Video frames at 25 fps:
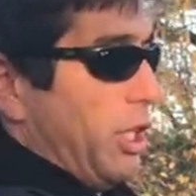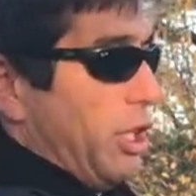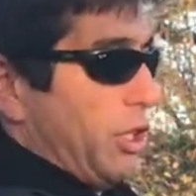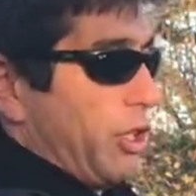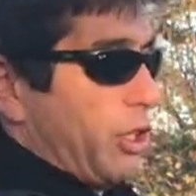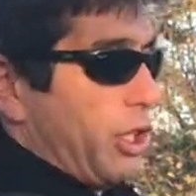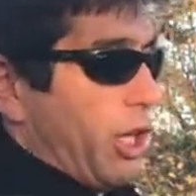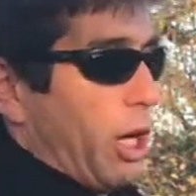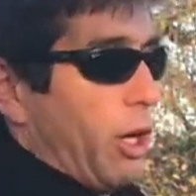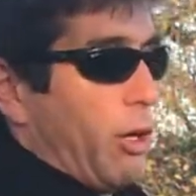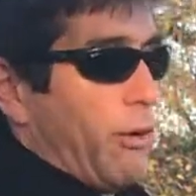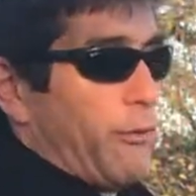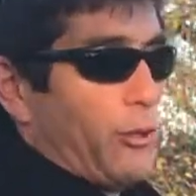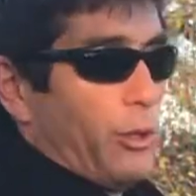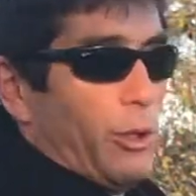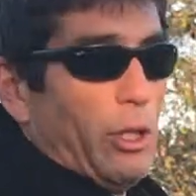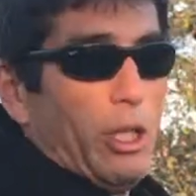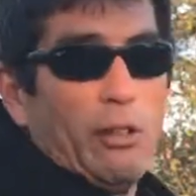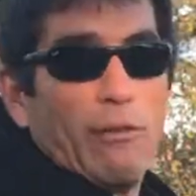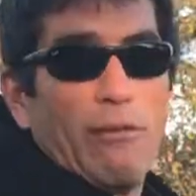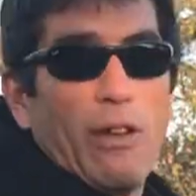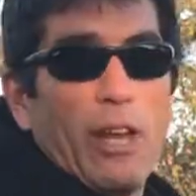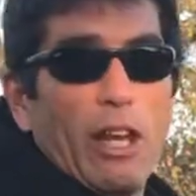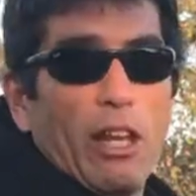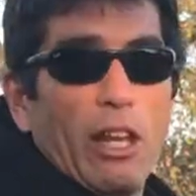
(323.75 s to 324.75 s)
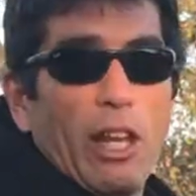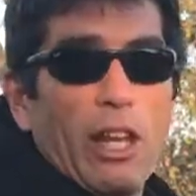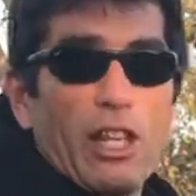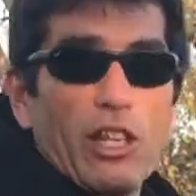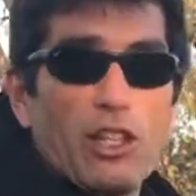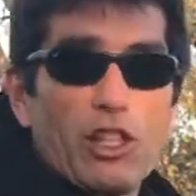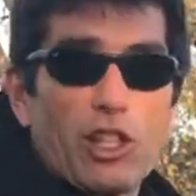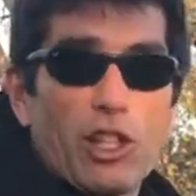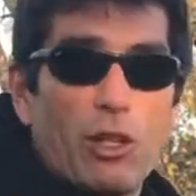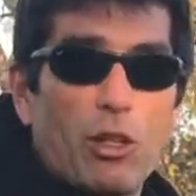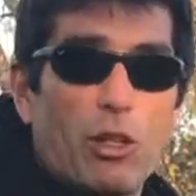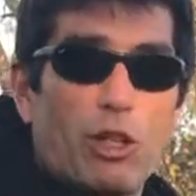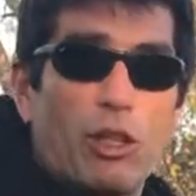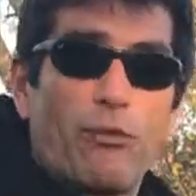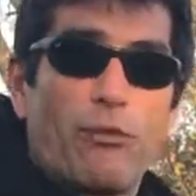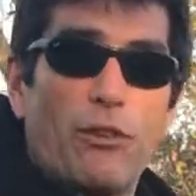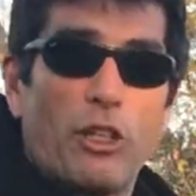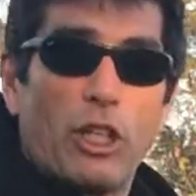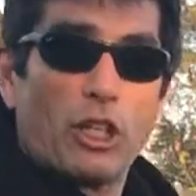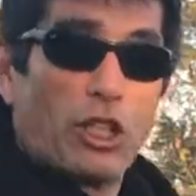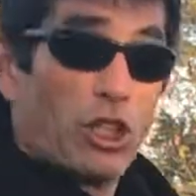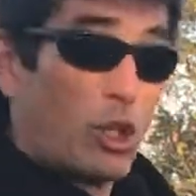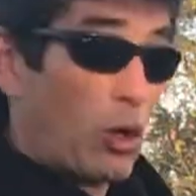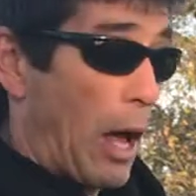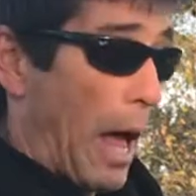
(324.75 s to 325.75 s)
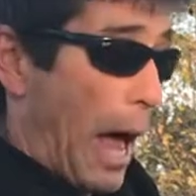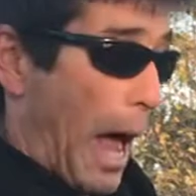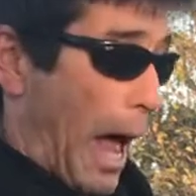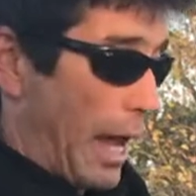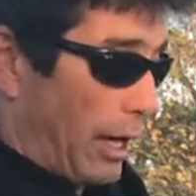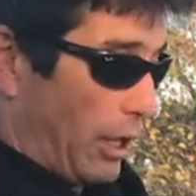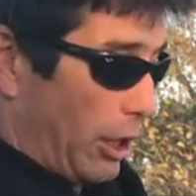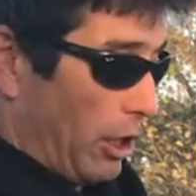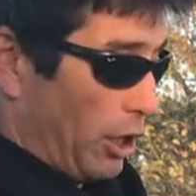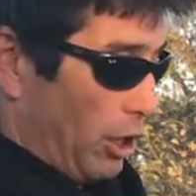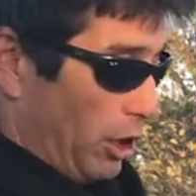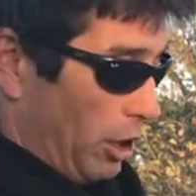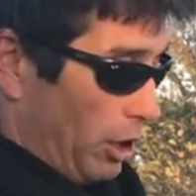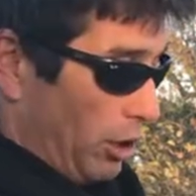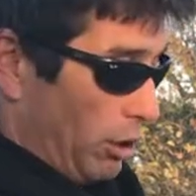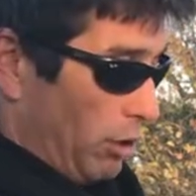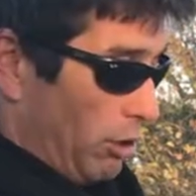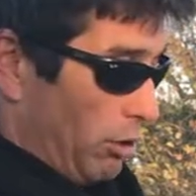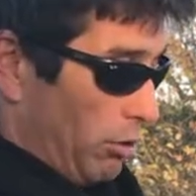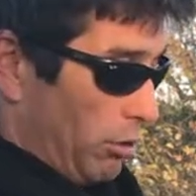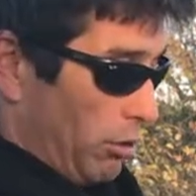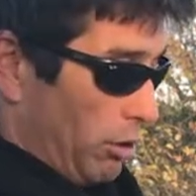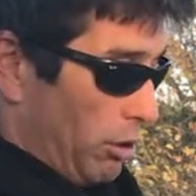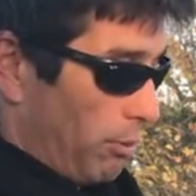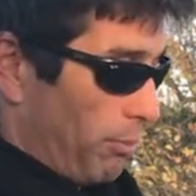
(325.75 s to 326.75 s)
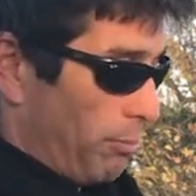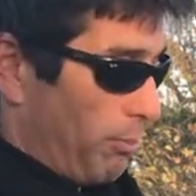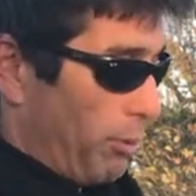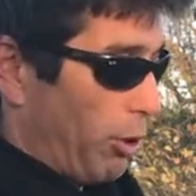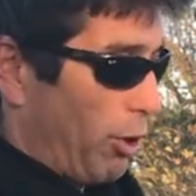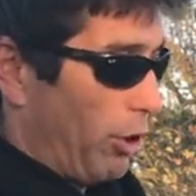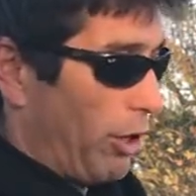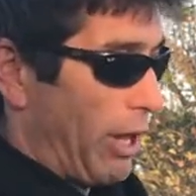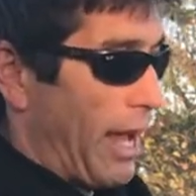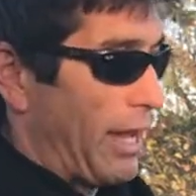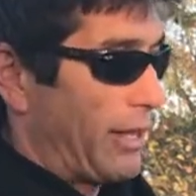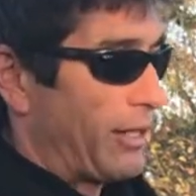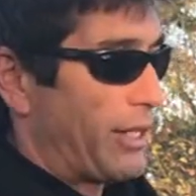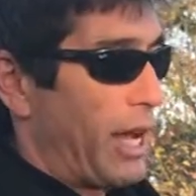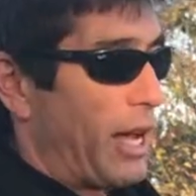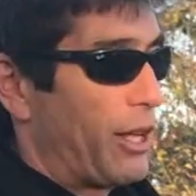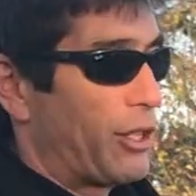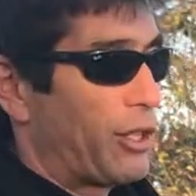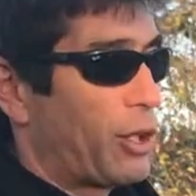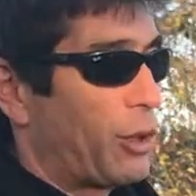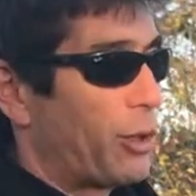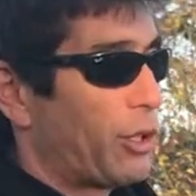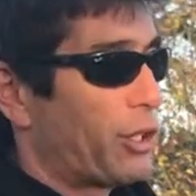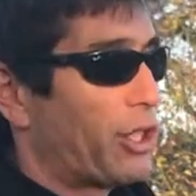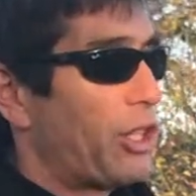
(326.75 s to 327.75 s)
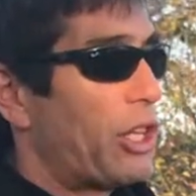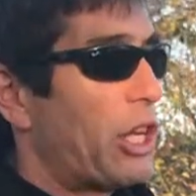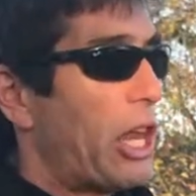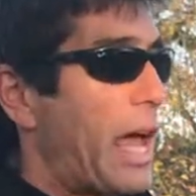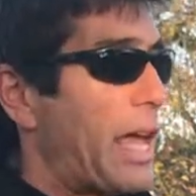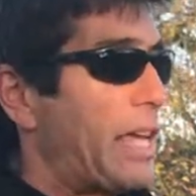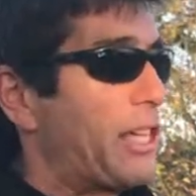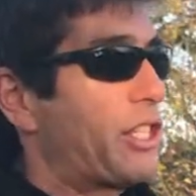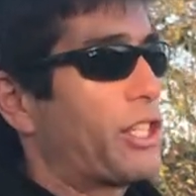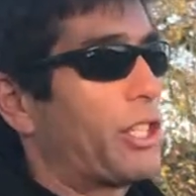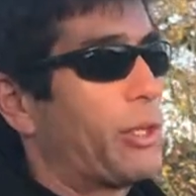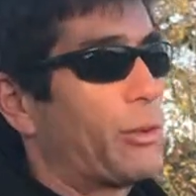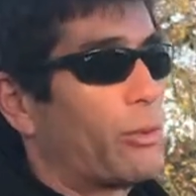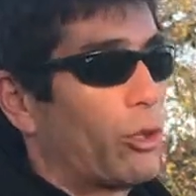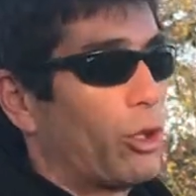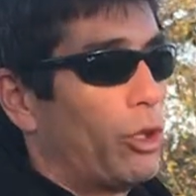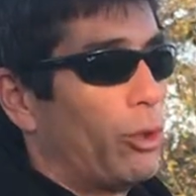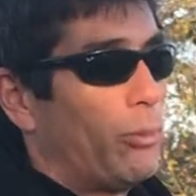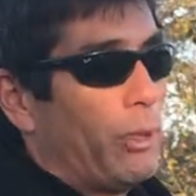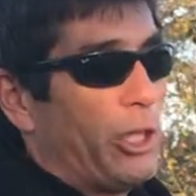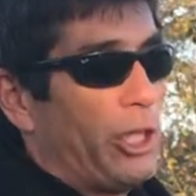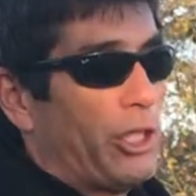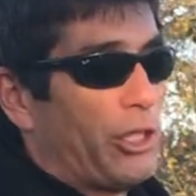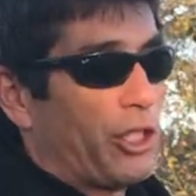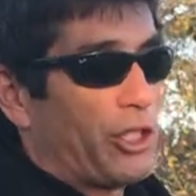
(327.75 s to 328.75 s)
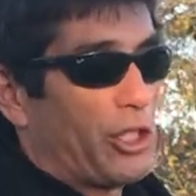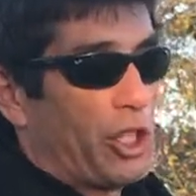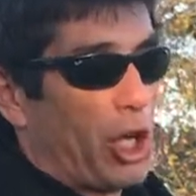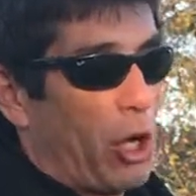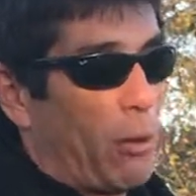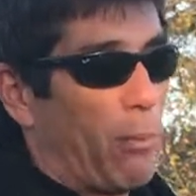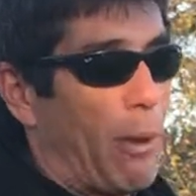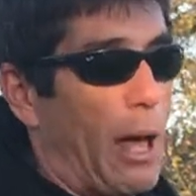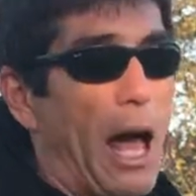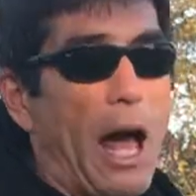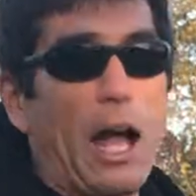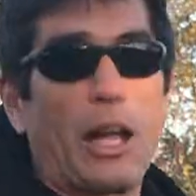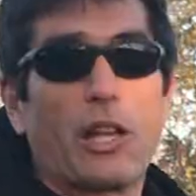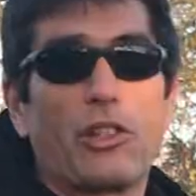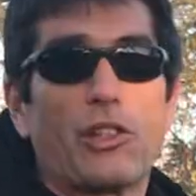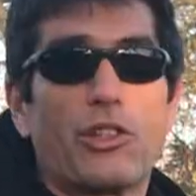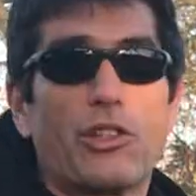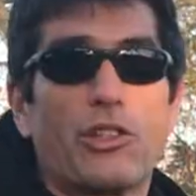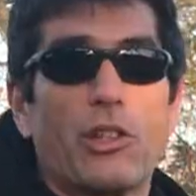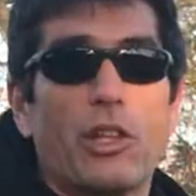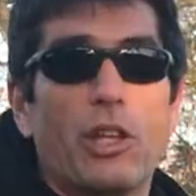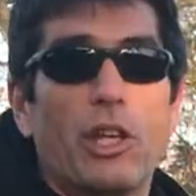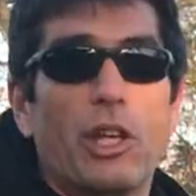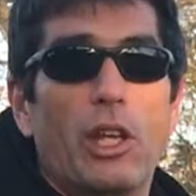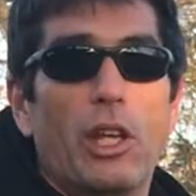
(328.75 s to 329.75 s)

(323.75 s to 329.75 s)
So if you need ventilation or your feet are too hot, you can pull that down. So it's nice and roomy in the toe box,